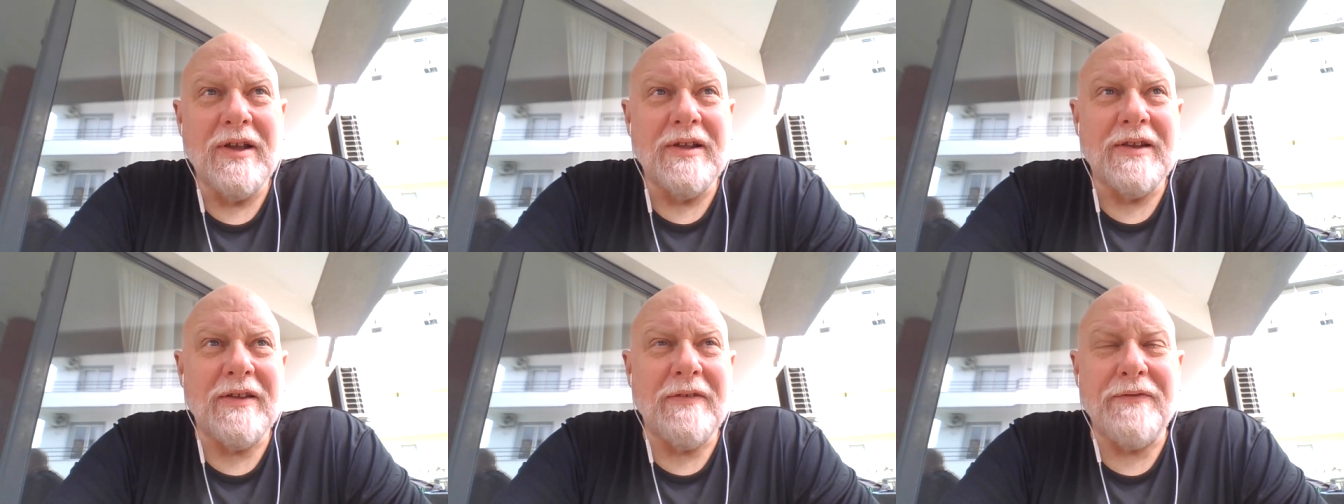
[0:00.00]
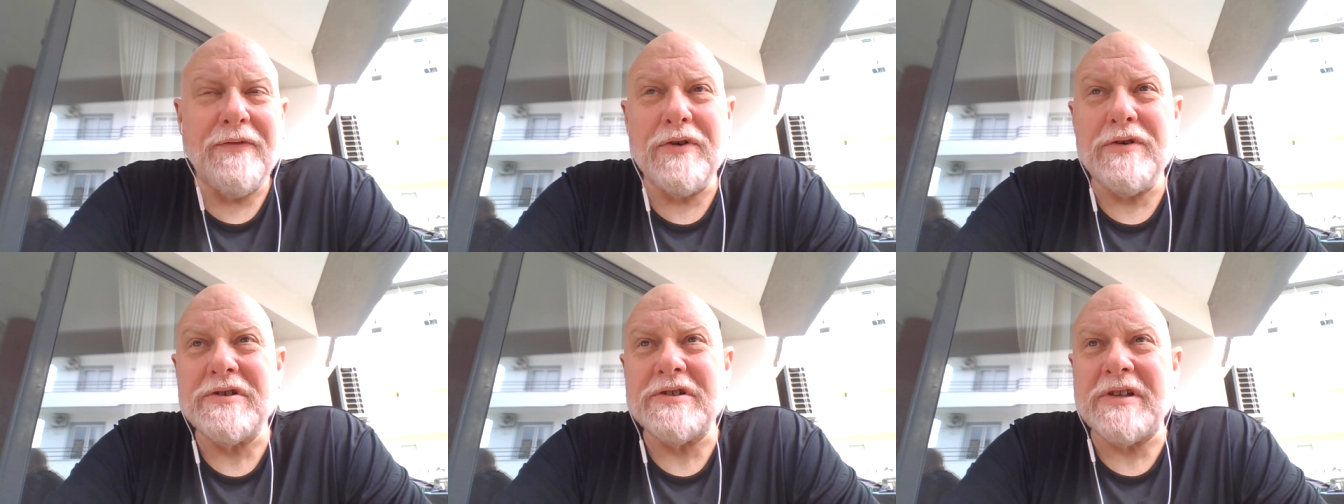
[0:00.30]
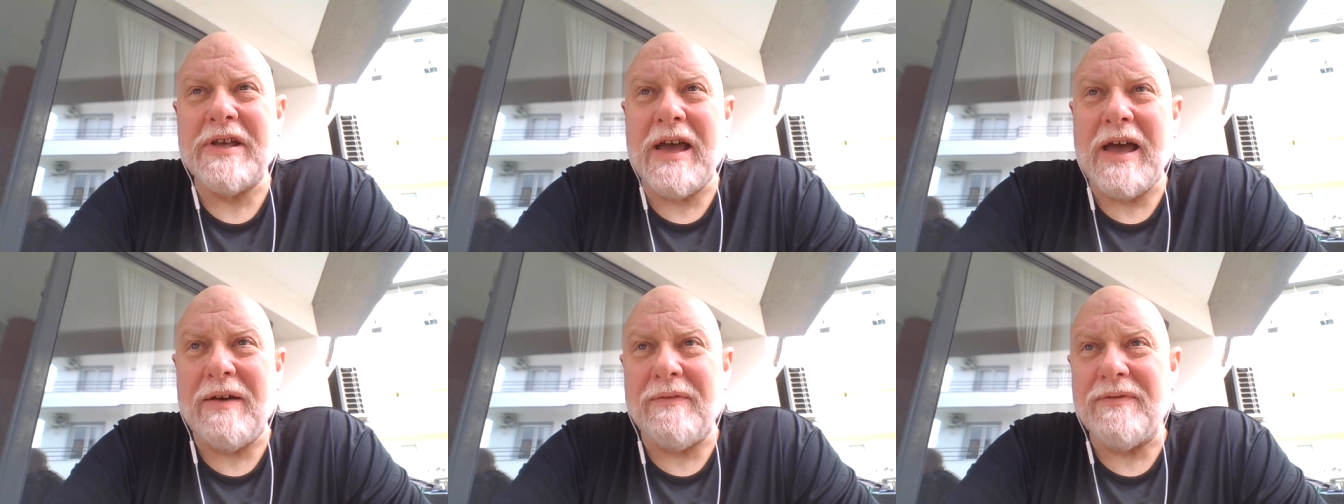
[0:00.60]
the first
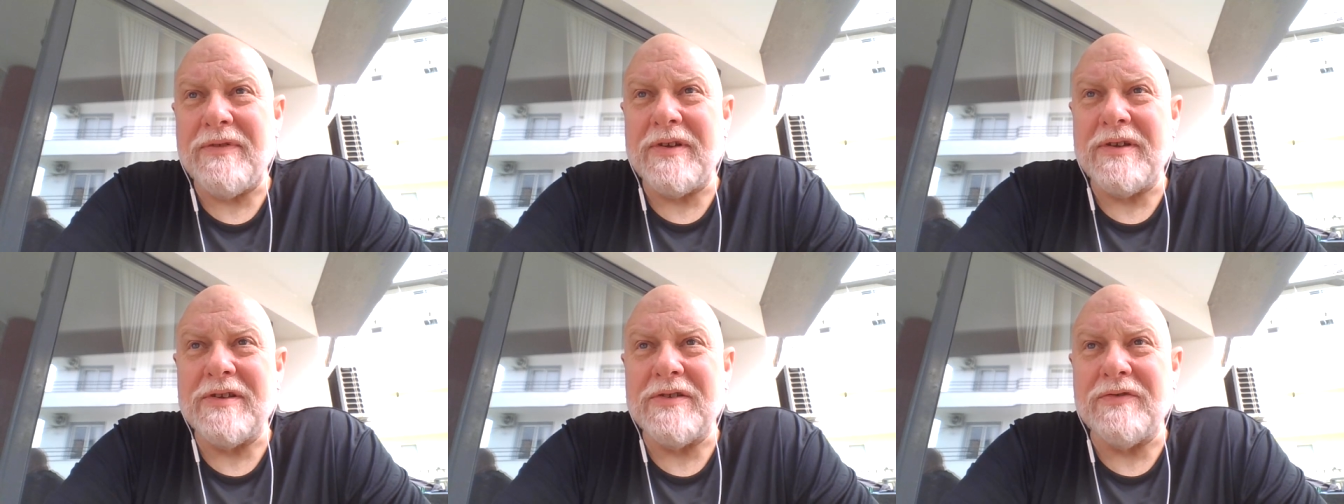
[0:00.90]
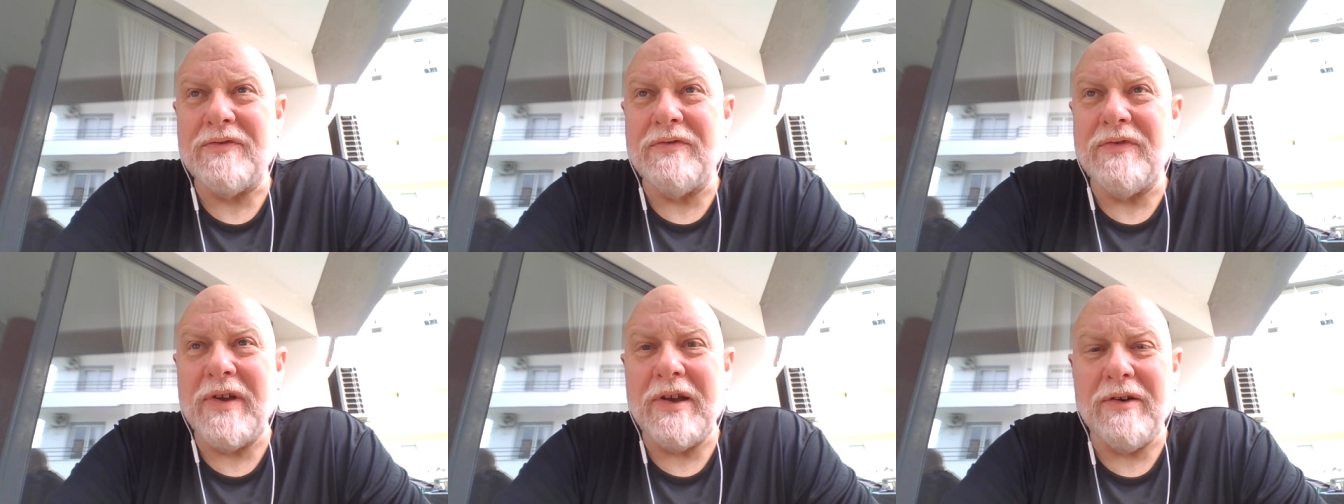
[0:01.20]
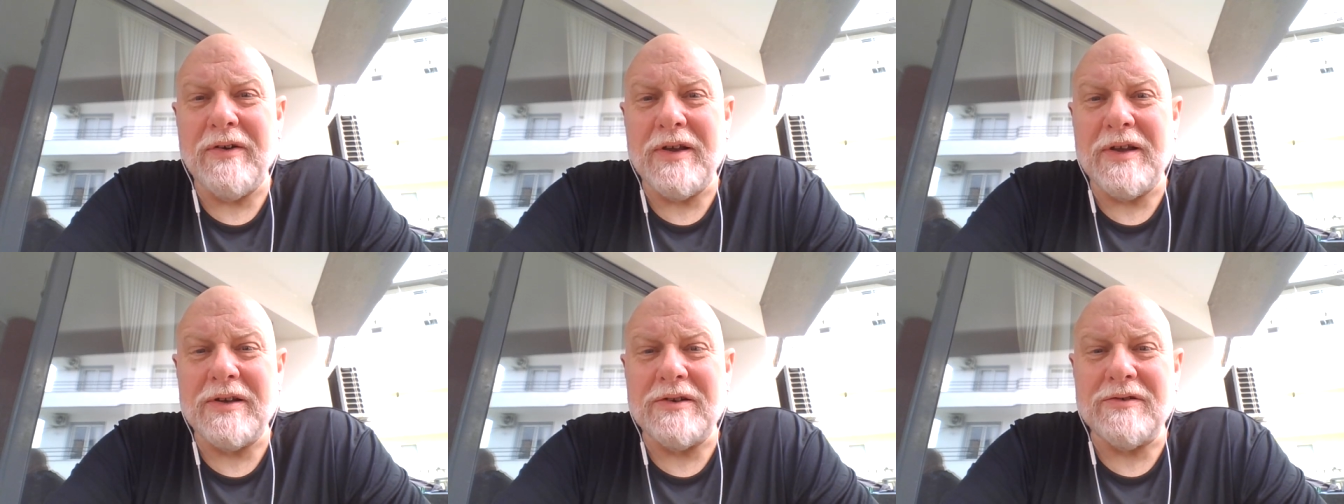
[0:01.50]
half is
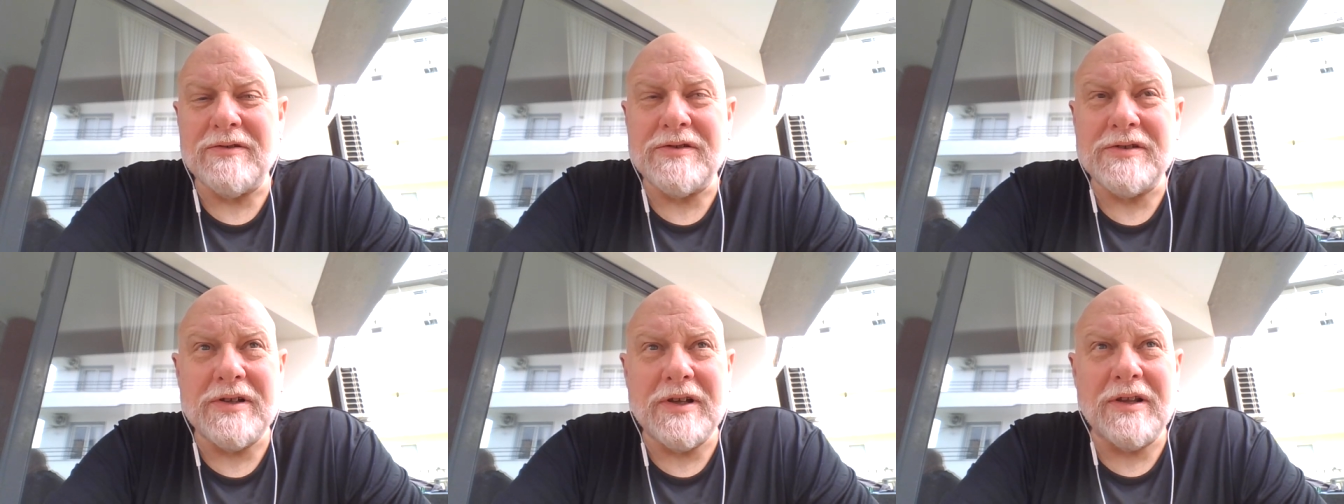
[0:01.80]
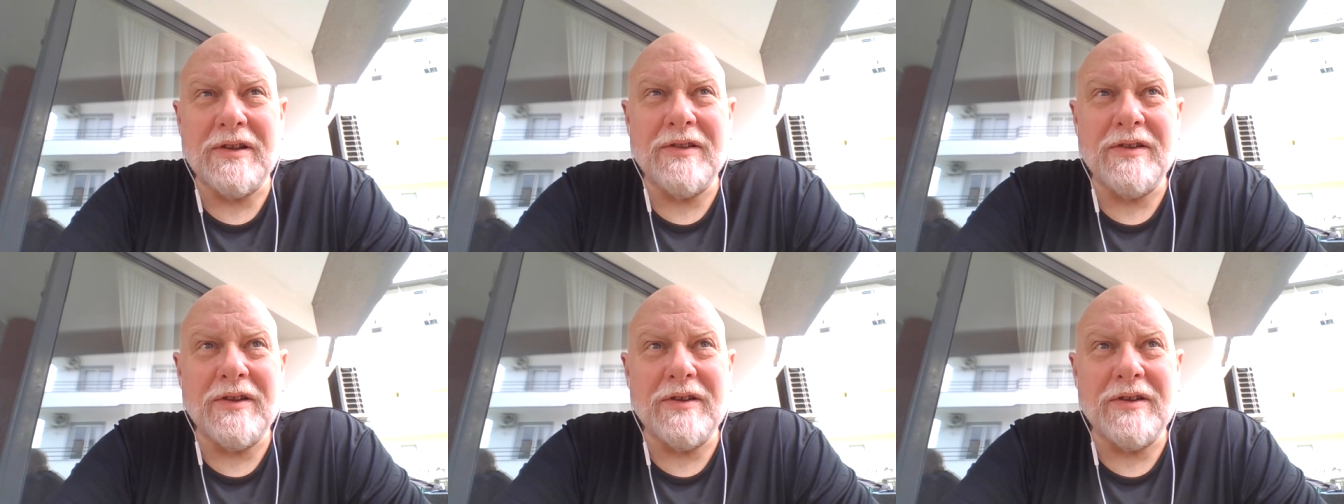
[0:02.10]
very interesting.